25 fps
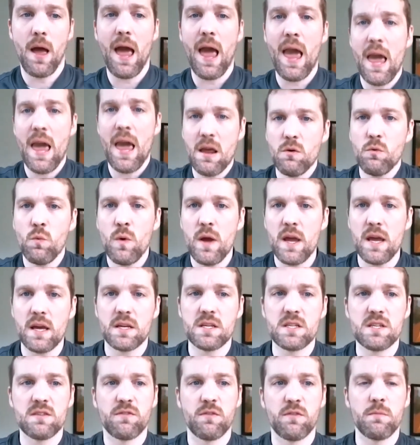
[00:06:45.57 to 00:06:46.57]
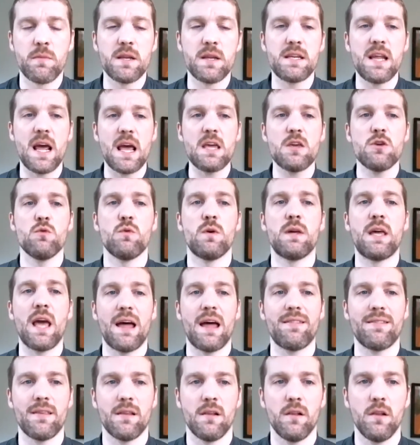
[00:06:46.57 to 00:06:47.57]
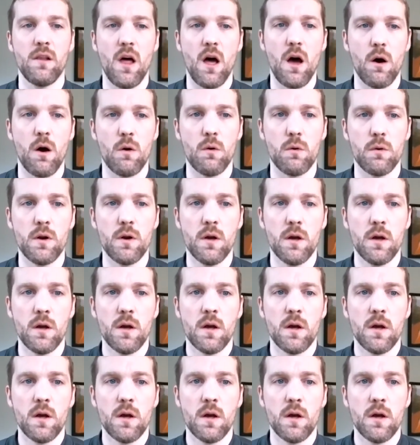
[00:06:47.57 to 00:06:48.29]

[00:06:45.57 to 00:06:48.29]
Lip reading: 8 weeks from the day you get the loan,